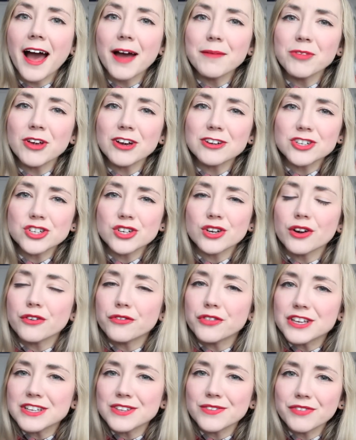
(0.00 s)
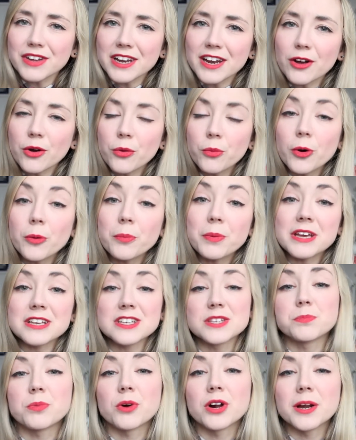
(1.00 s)
I'm not sure if this video will be a
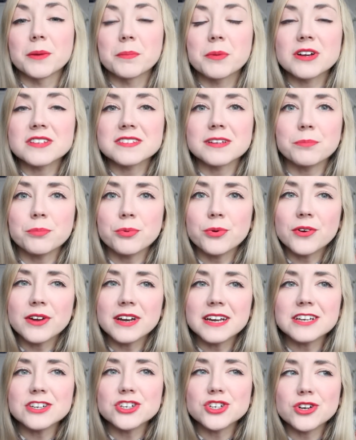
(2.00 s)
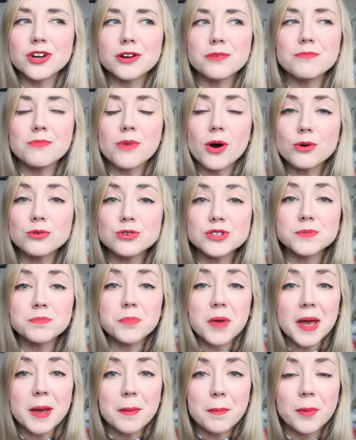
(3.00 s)
spoiler because I'm pretty sure most
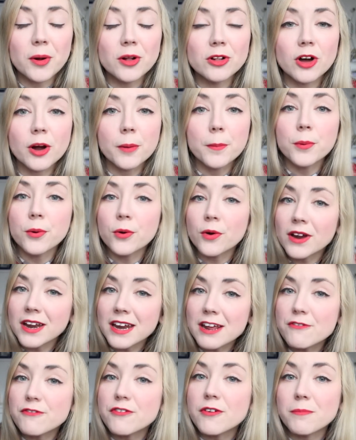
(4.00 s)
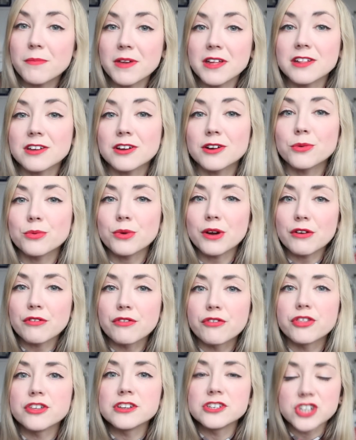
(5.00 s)
people are pretty familiar
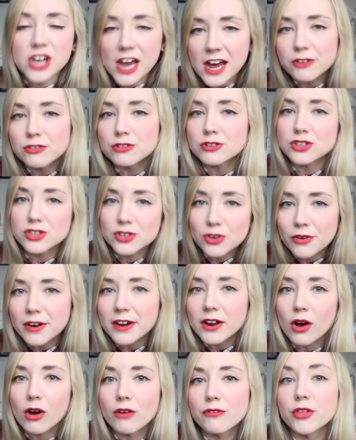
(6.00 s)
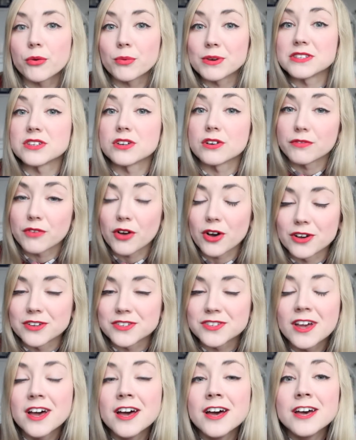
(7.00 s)
with the general story of The Wizard of
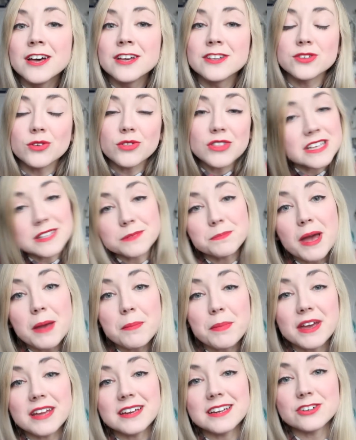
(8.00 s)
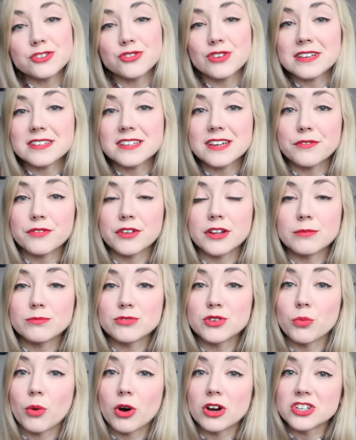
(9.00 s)
Oz. So this may be an interesting film
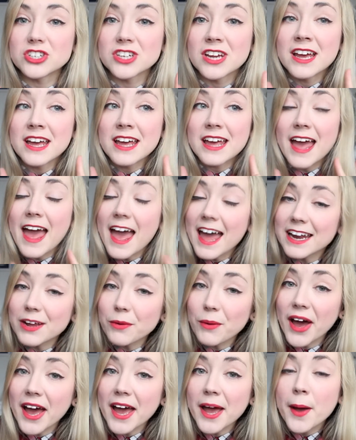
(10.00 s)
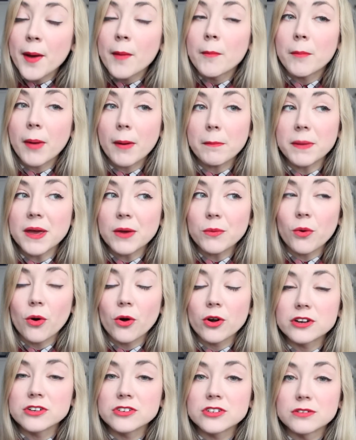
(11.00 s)
to watch anyway, but be
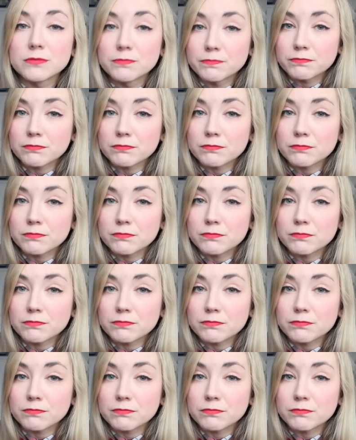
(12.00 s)
warned,